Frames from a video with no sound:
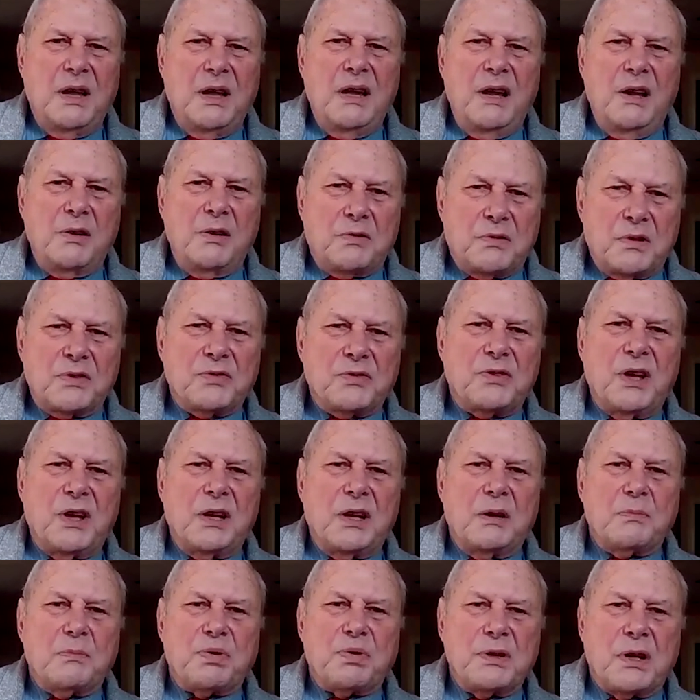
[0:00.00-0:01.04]
interesting
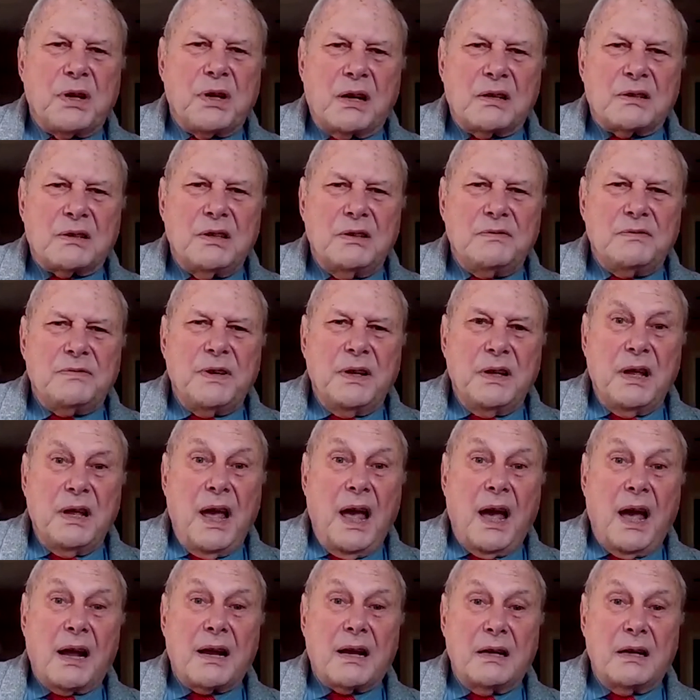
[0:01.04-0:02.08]
and productive
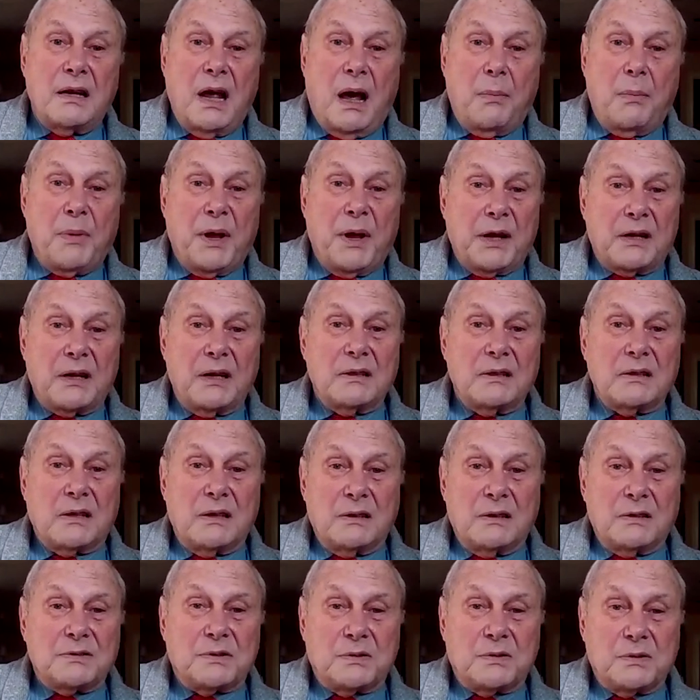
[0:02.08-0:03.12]
economic and
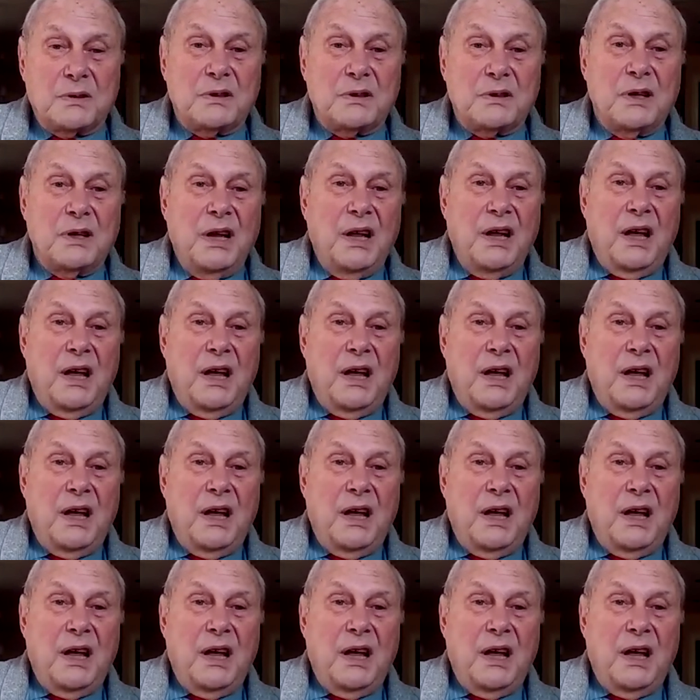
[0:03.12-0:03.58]
cultural